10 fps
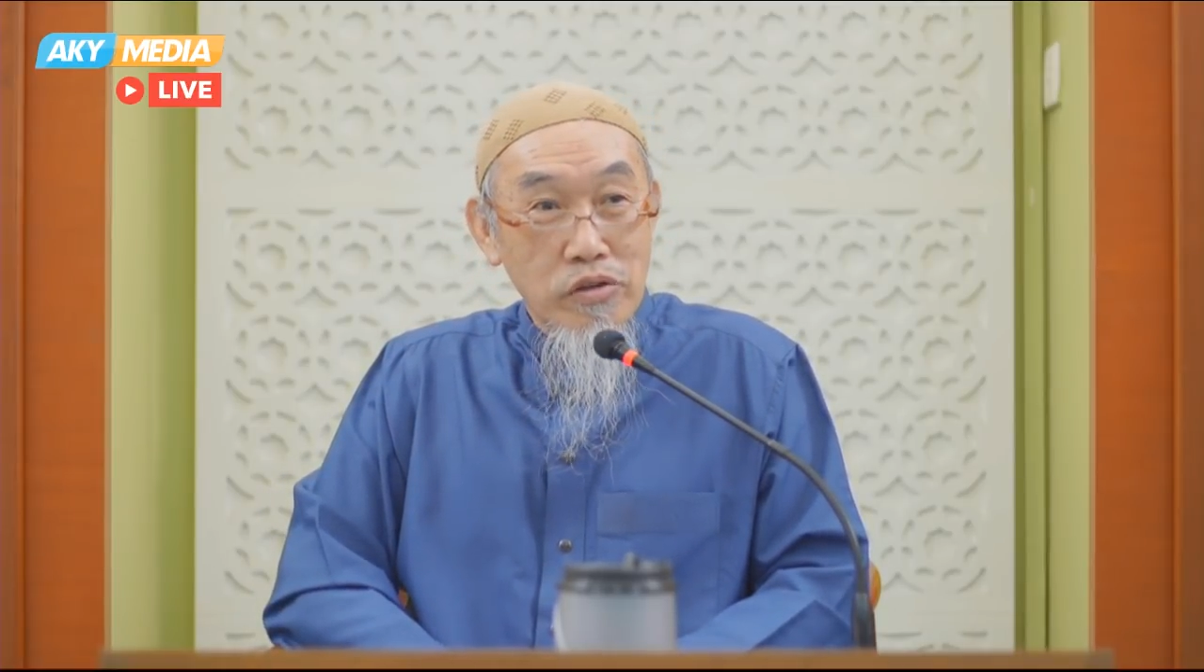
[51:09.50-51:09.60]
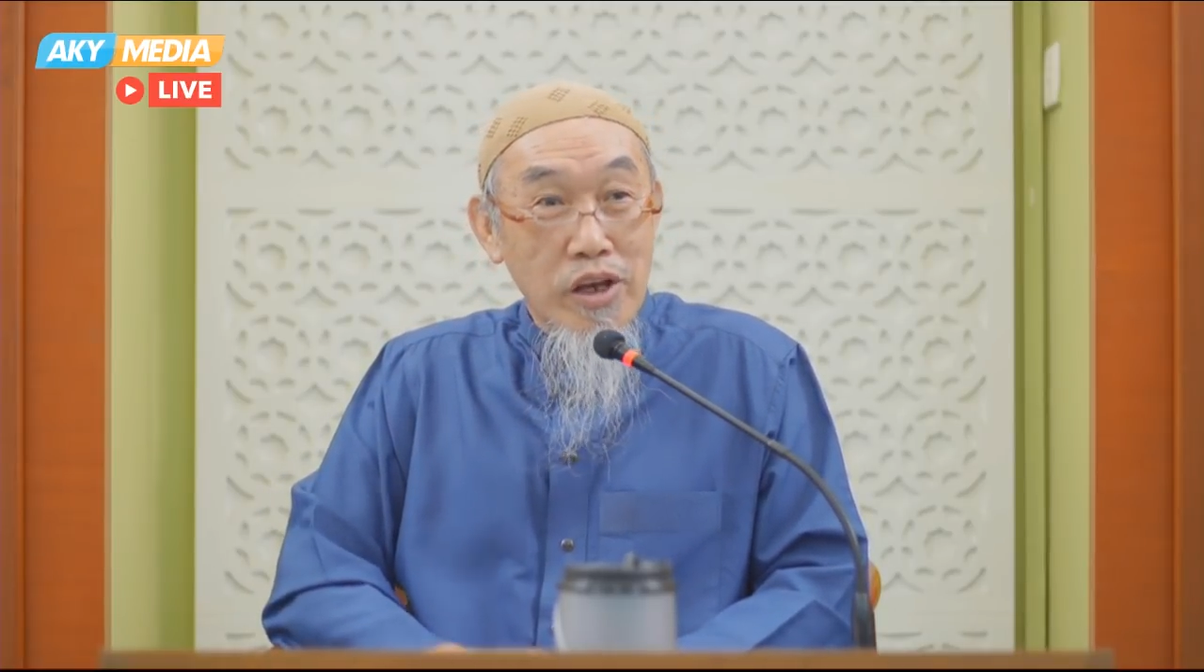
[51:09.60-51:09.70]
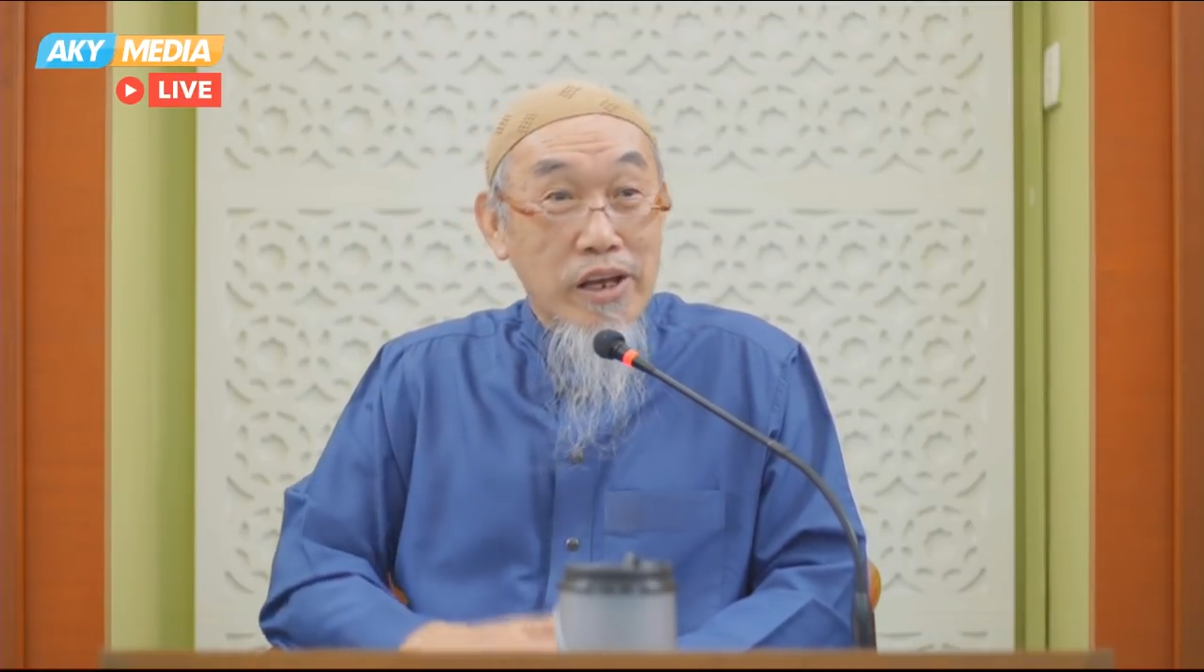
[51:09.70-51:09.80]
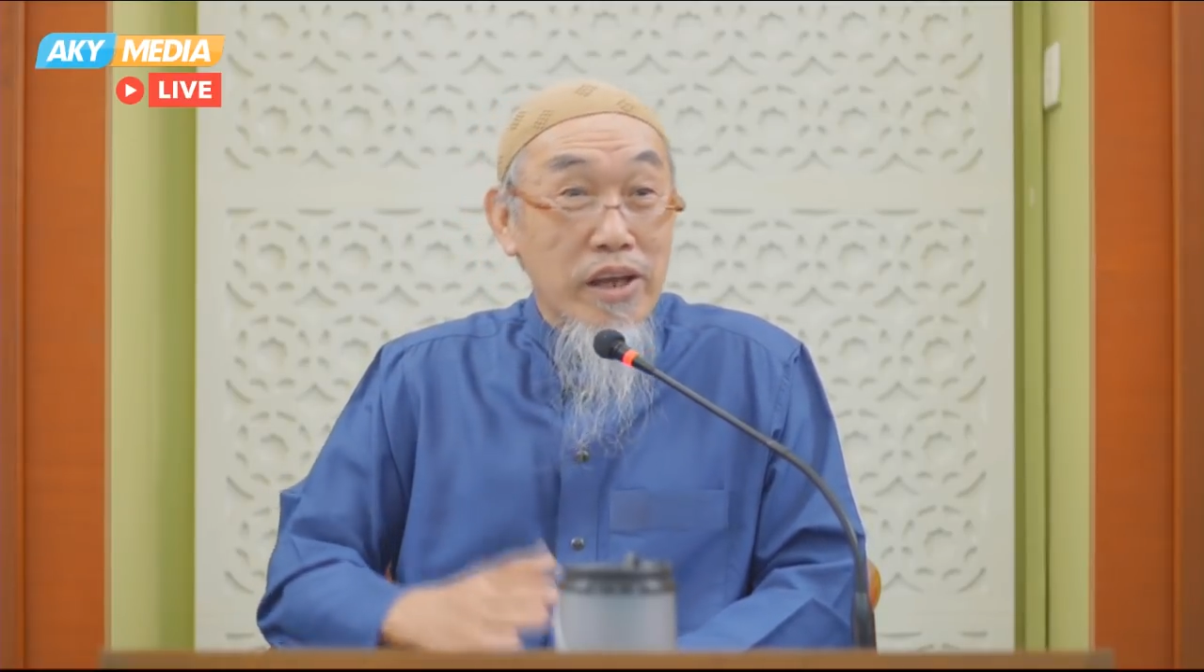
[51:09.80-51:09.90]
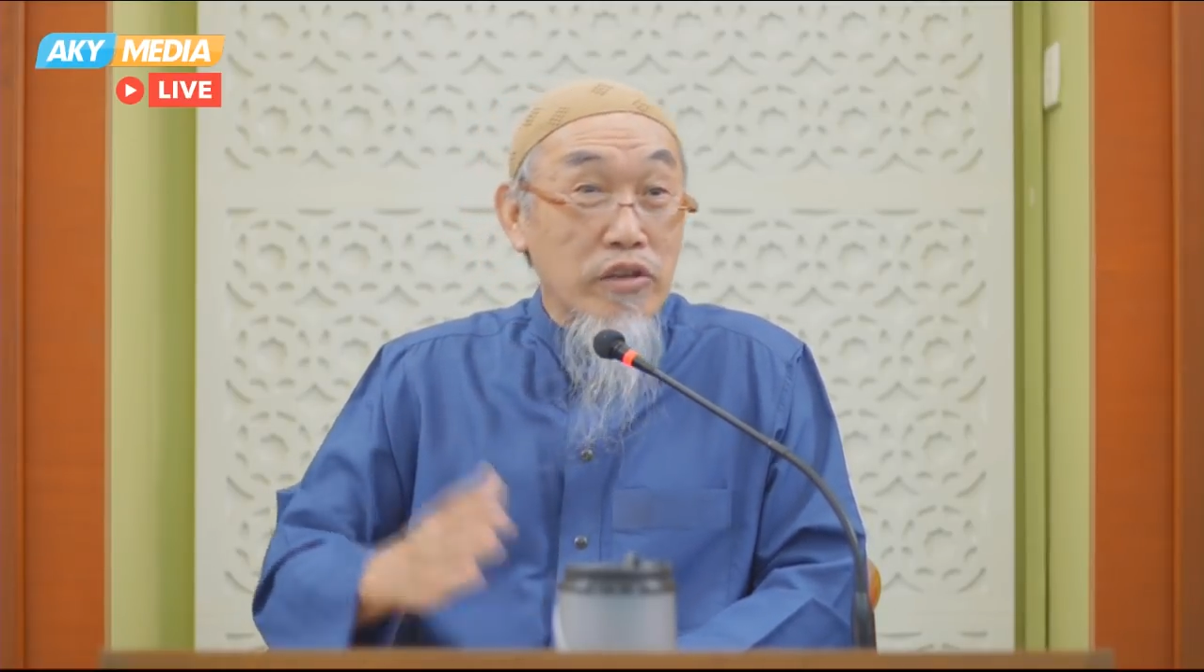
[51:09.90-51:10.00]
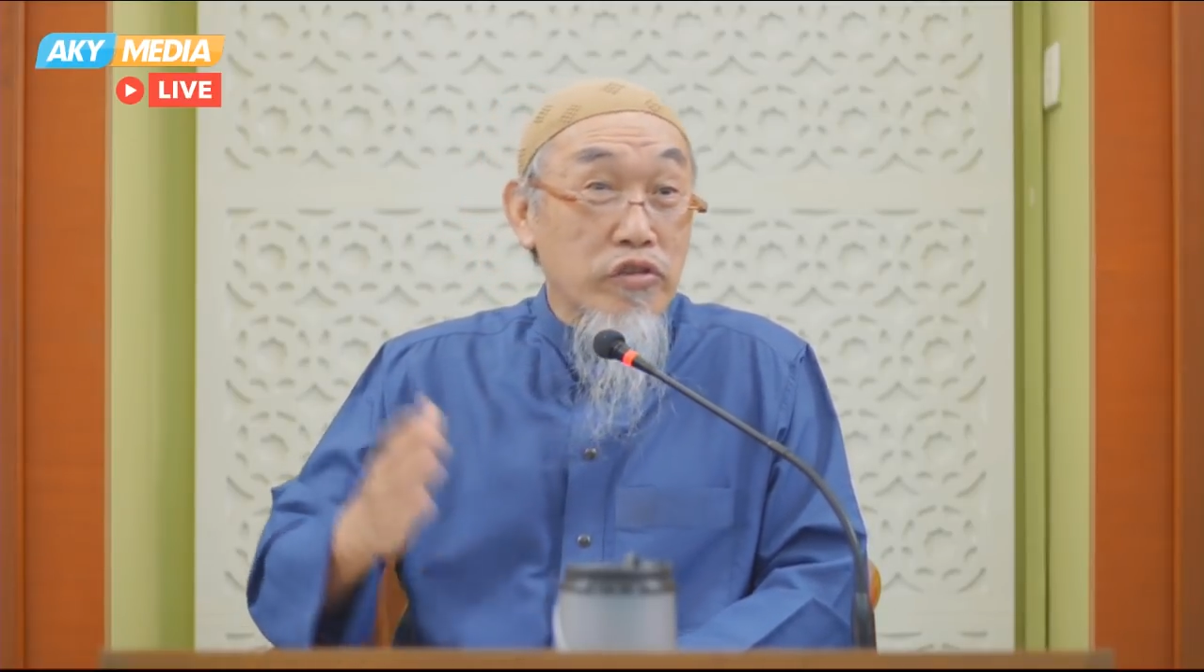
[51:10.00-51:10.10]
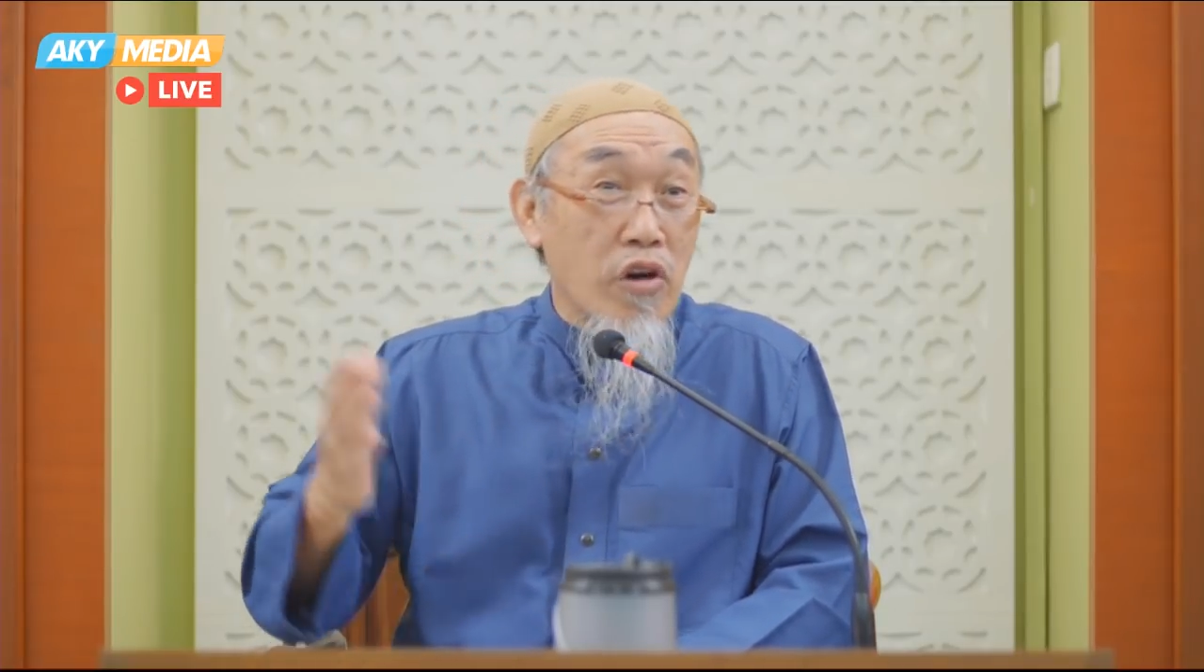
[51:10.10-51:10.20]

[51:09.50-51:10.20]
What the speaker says: The great